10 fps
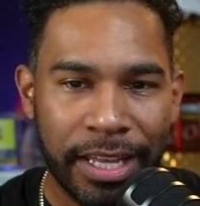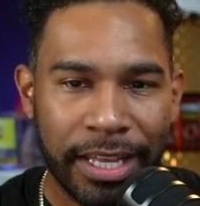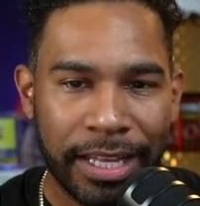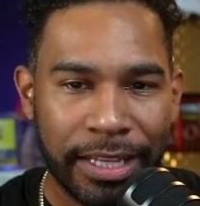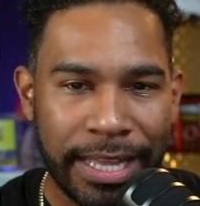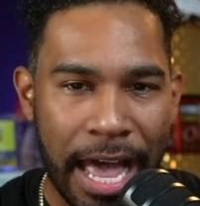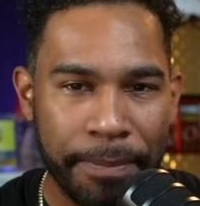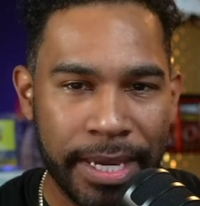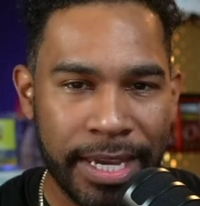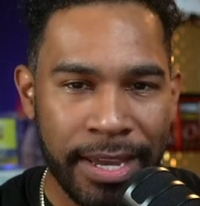
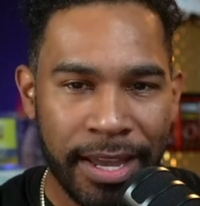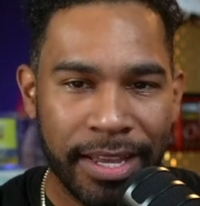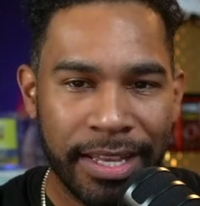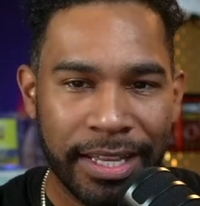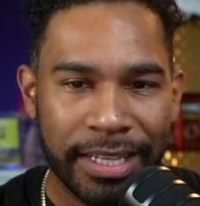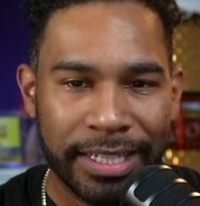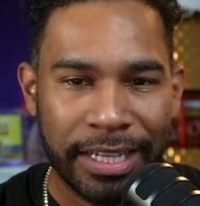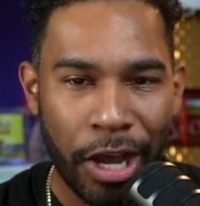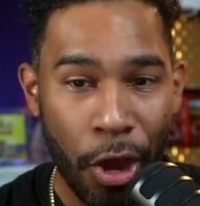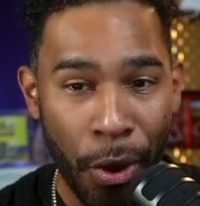Nami?
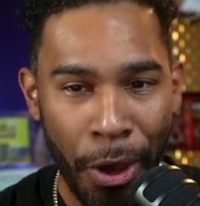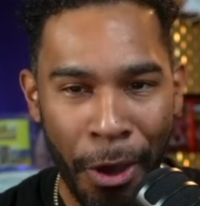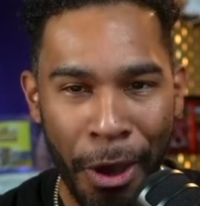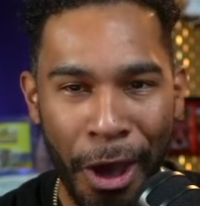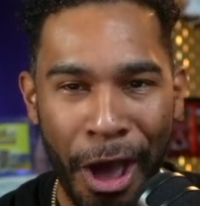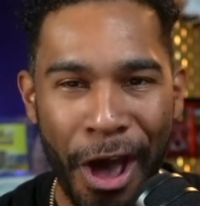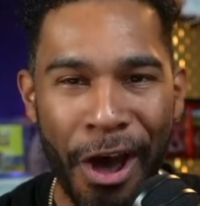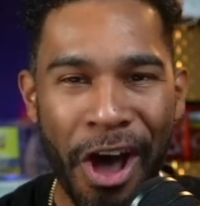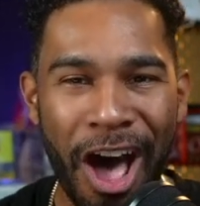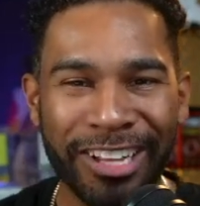
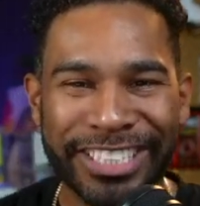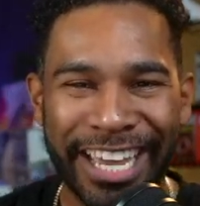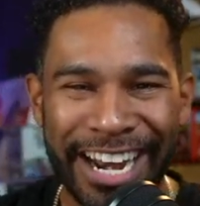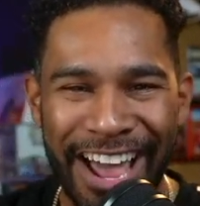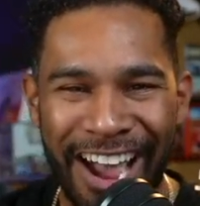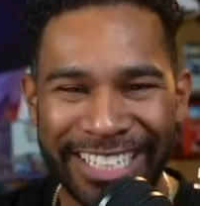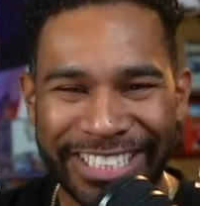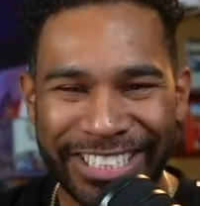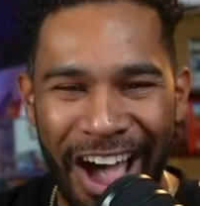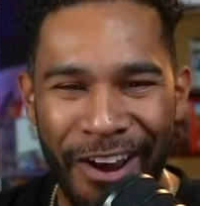Oh, alternate art
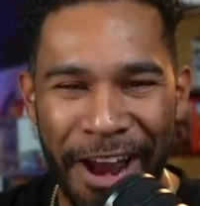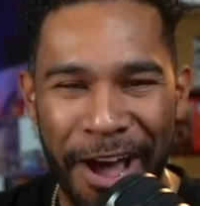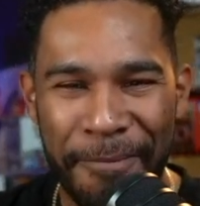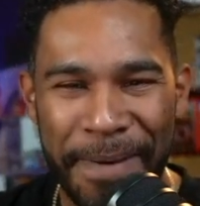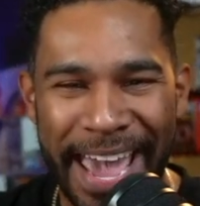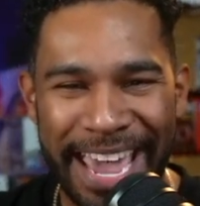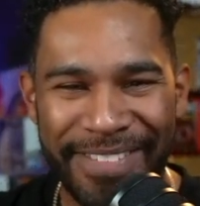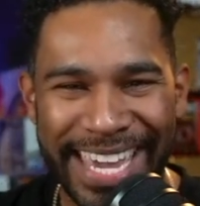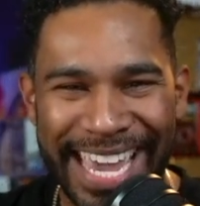Zoro, baby.